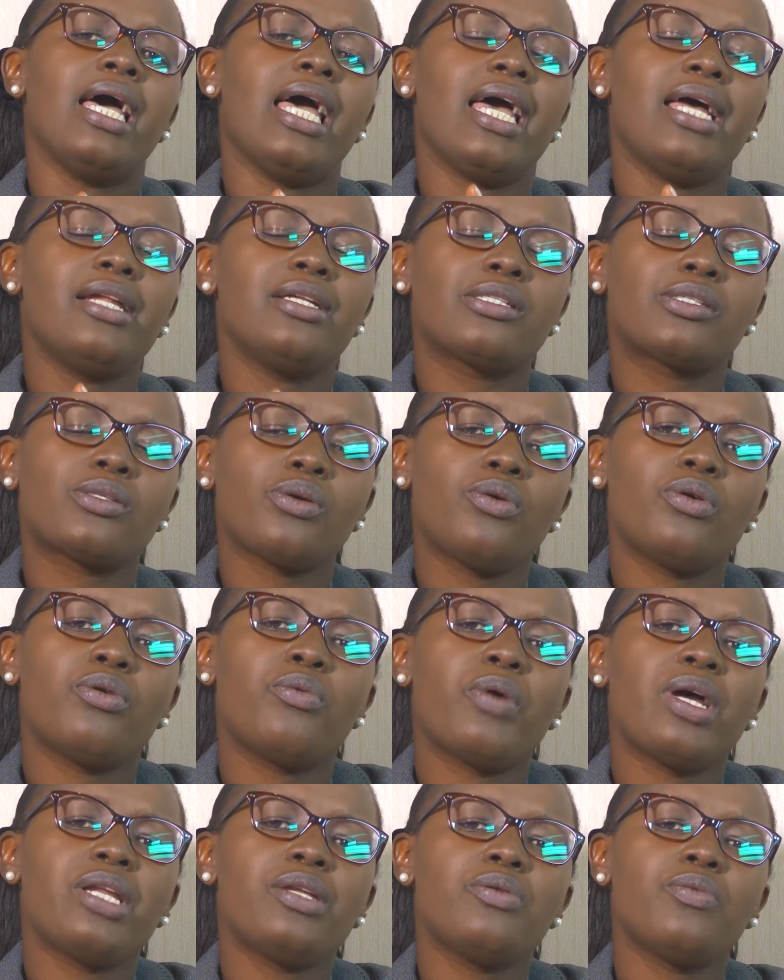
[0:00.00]
And so
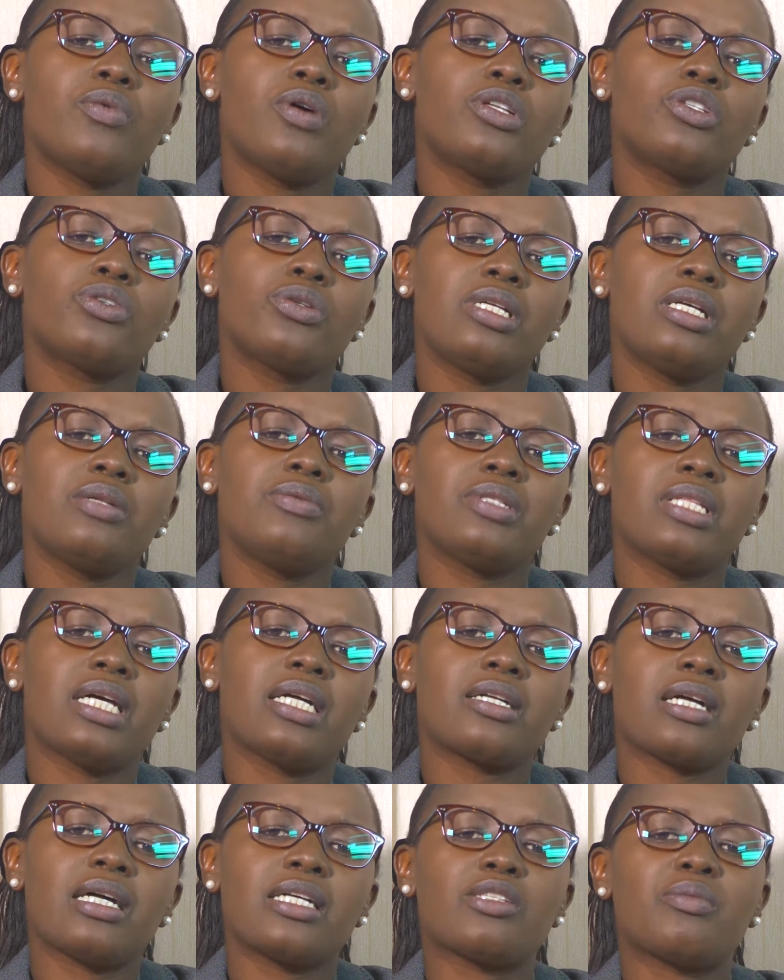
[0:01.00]
when you want to deal with
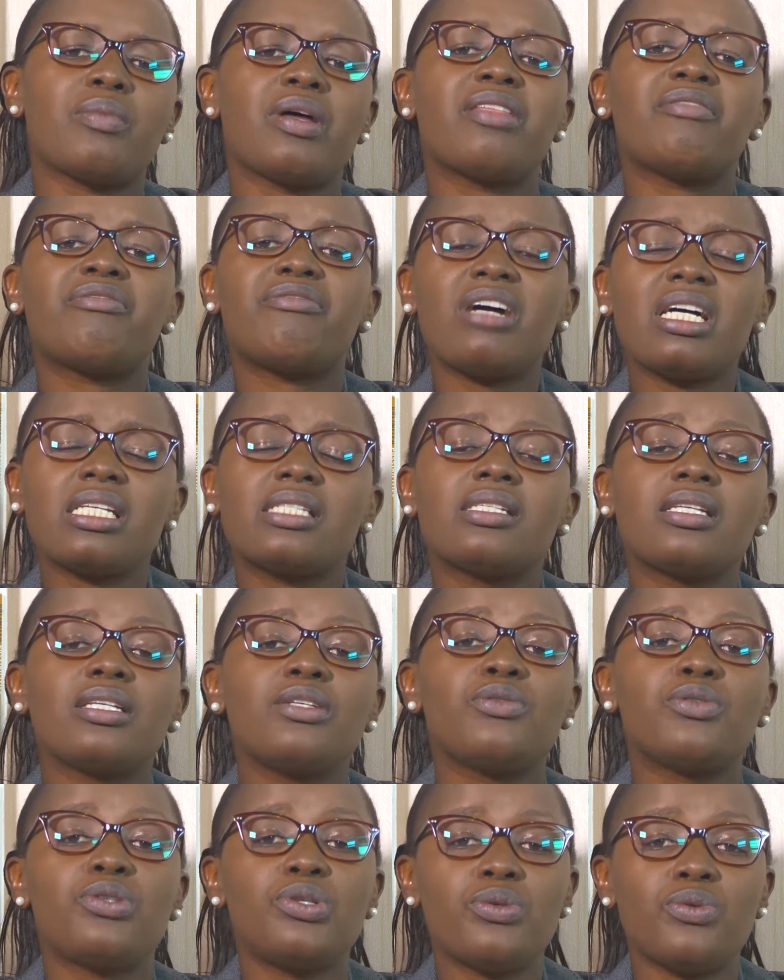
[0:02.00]
that customer, the first thing
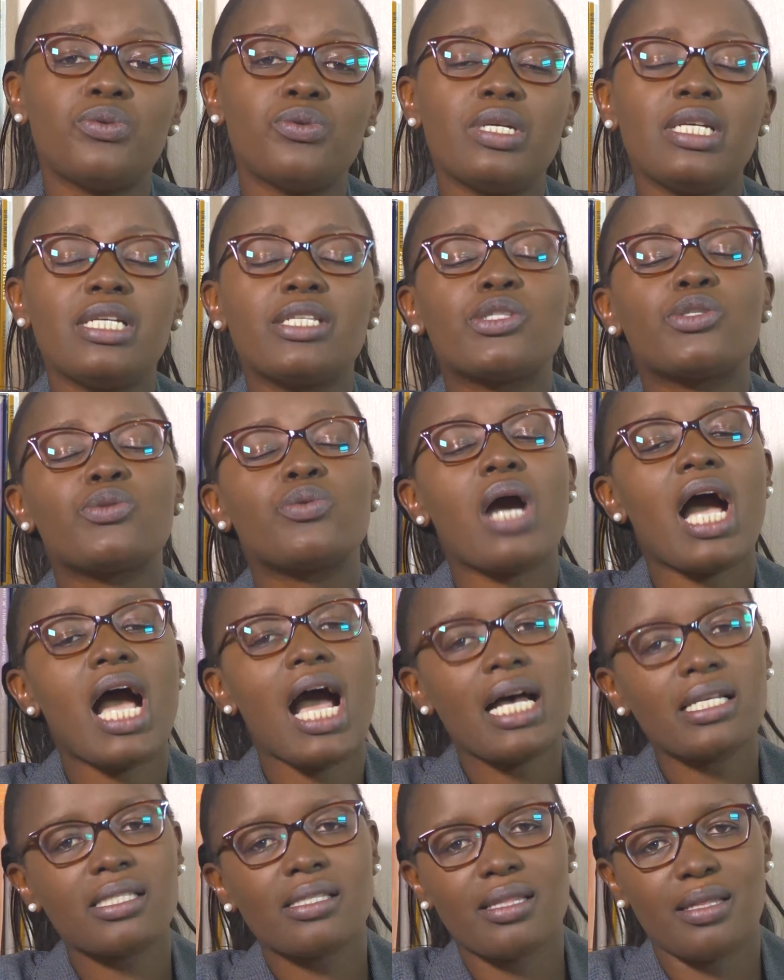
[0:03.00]
you do is to
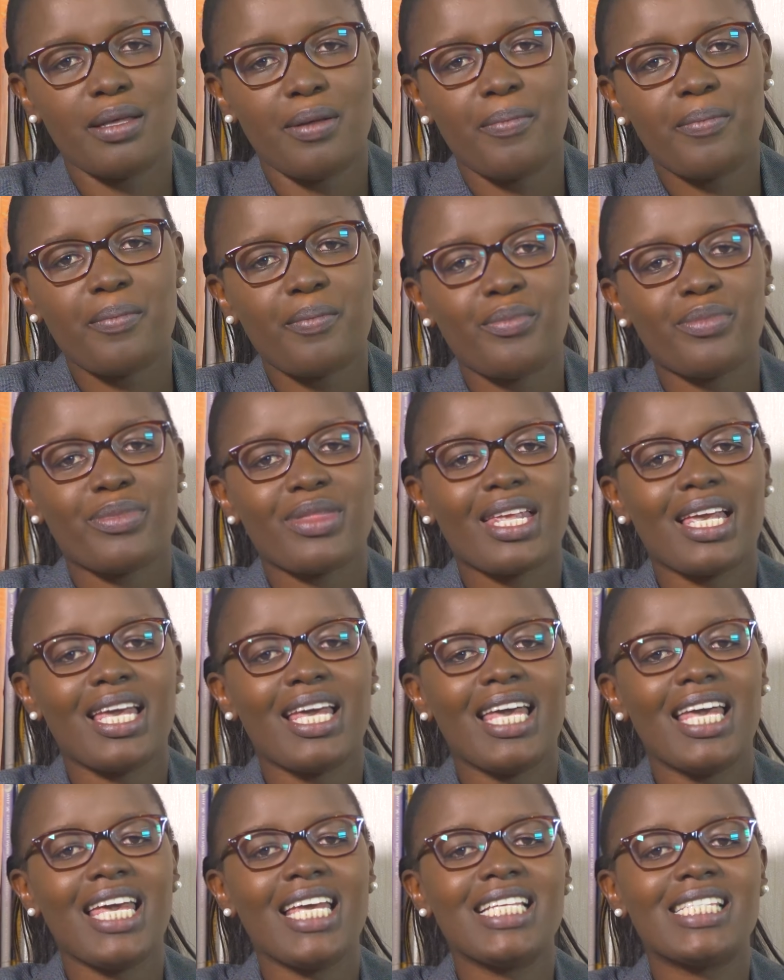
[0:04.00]
ask them,
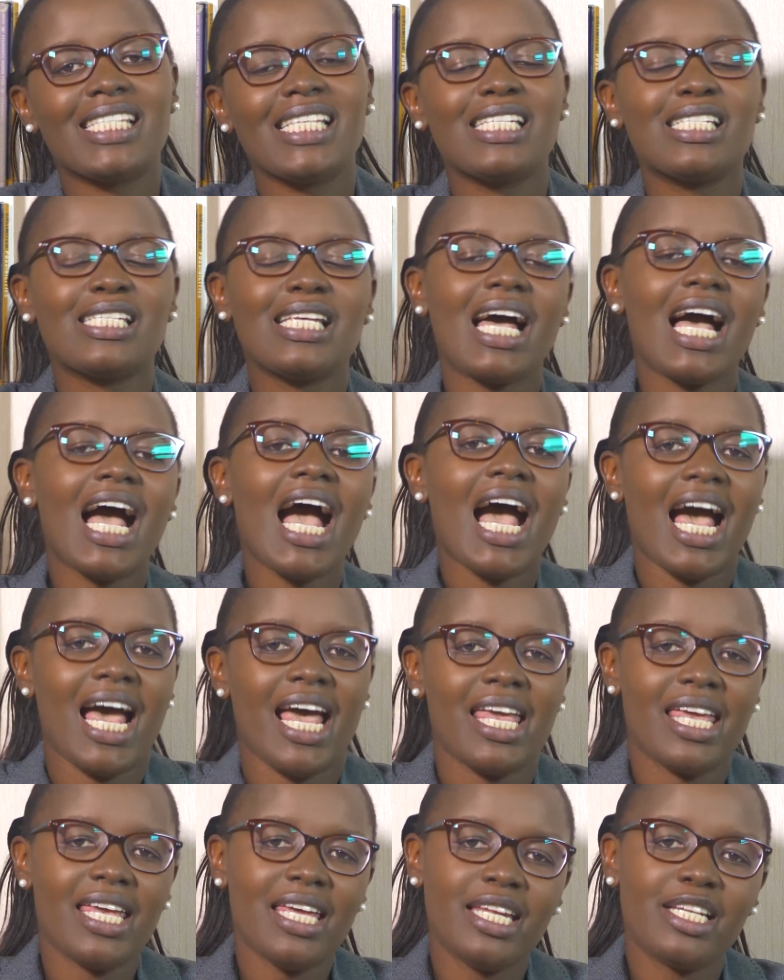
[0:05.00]
did
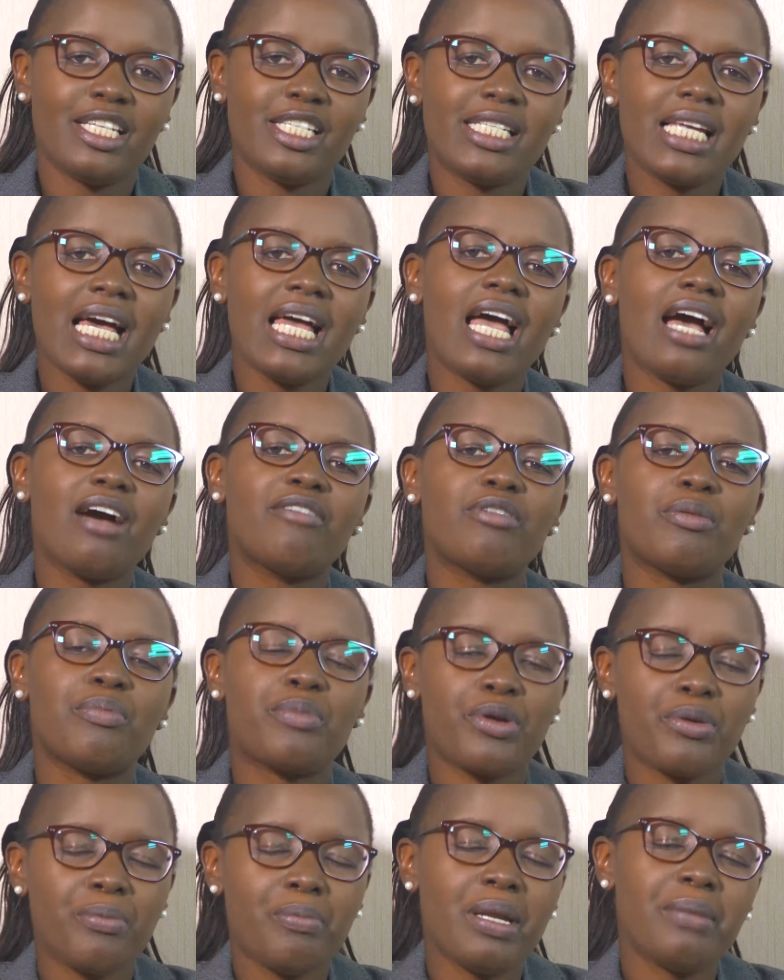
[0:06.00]
I have a
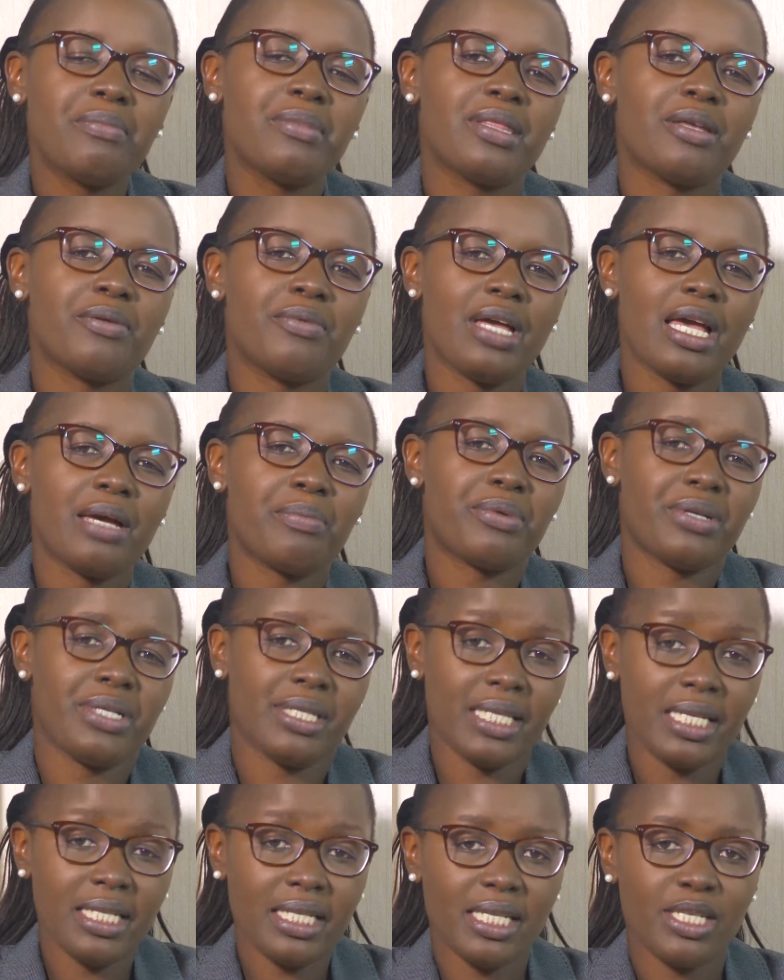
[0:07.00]
problem in the way I
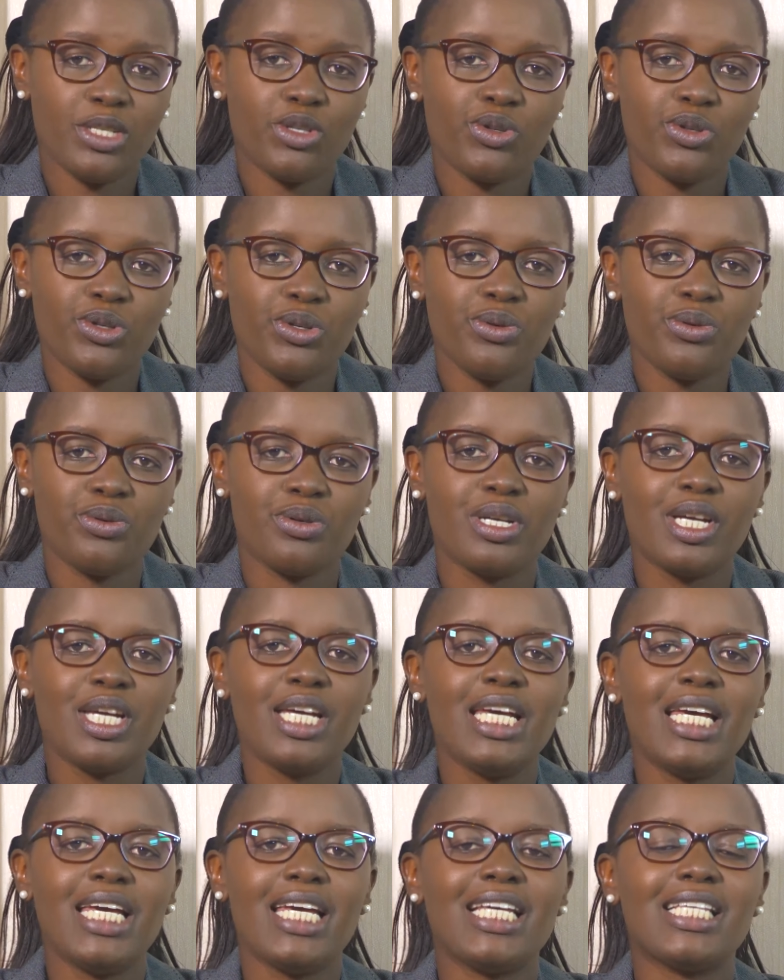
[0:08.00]
presented to you?
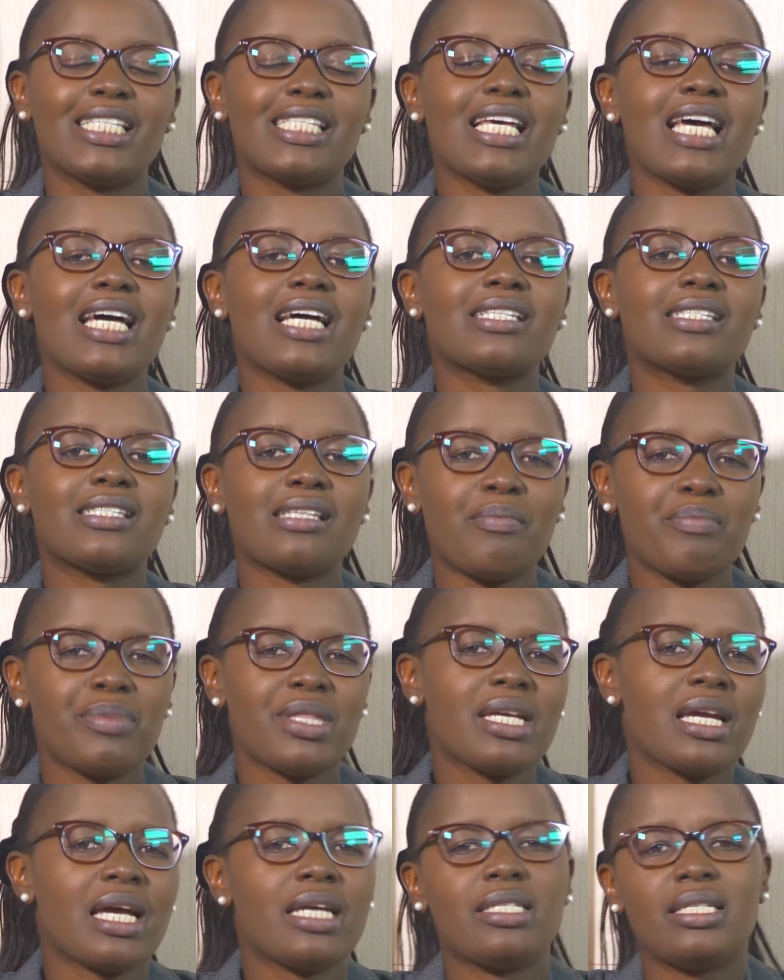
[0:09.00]
Is there
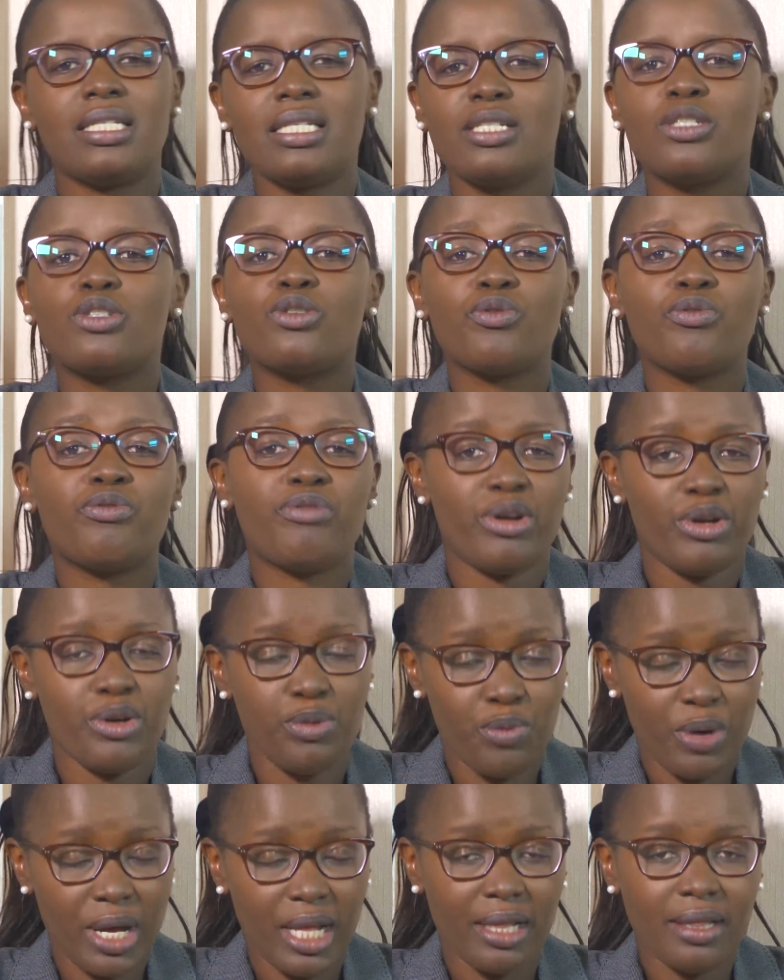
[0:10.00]
something I didn't do very
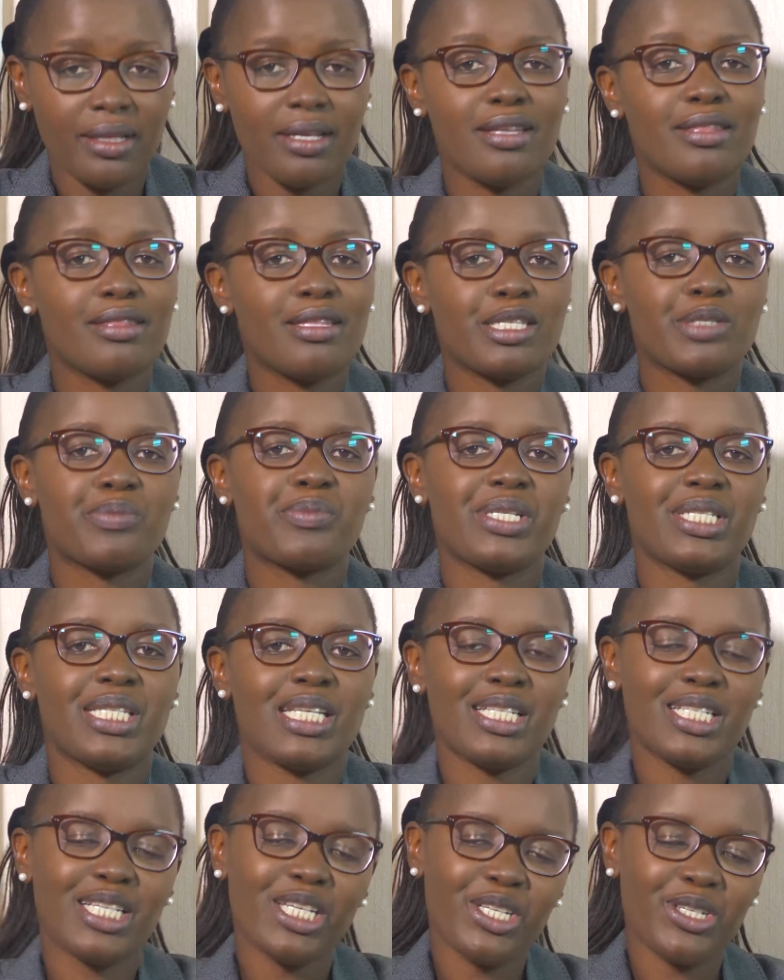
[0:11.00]
well in this
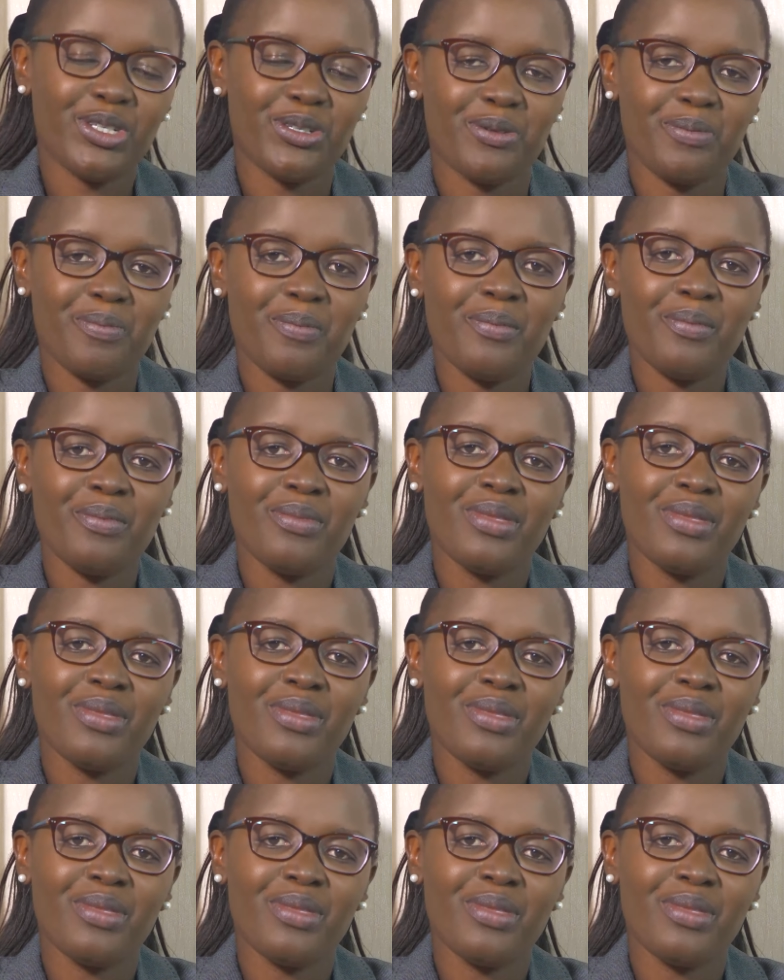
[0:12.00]
presentation?